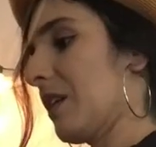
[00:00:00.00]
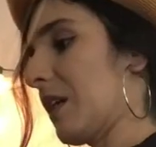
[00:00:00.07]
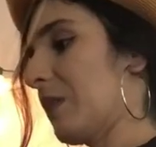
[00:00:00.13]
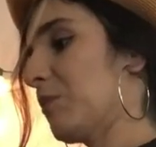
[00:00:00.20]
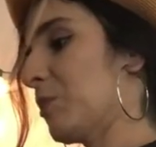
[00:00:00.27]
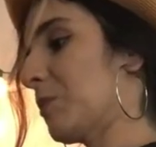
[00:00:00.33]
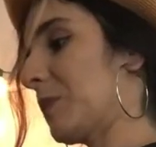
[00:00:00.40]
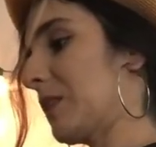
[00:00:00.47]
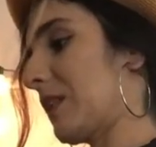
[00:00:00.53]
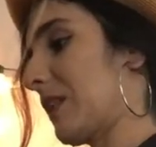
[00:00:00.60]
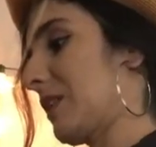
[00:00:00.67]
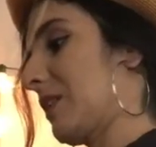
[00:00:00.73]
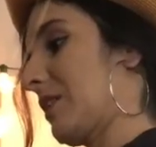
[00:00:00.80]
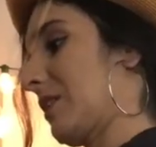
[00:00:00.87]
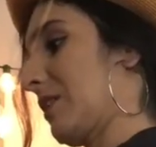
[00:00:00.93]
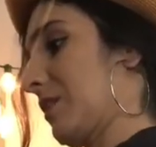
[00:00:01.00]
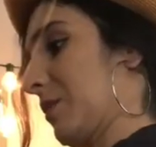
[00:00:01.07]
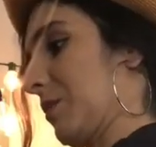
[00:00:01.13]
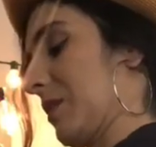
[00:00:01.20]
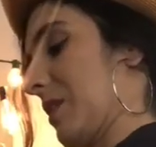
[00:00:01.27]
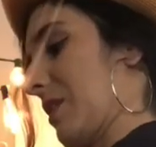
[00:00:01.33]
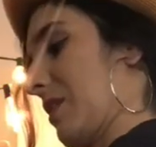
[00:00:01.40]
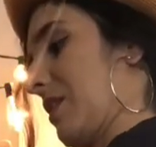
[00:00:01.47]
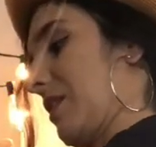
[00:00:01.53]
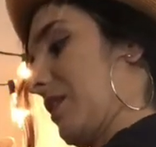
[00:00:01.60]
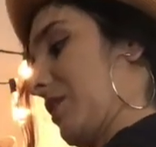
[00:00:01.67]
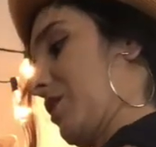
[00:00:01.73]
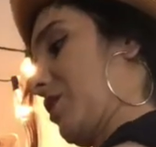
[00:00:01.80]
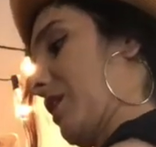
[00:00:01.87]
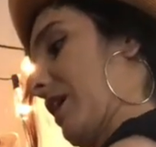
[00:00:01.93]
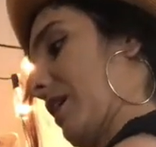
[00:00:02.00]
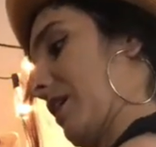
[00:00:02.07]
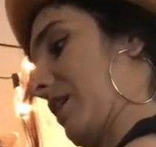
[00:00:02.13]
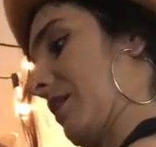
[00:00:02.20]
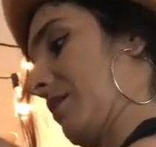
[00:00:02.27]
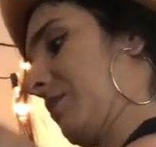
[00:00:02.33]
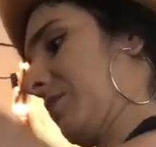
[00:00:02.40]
I'm obsessed with this jacket.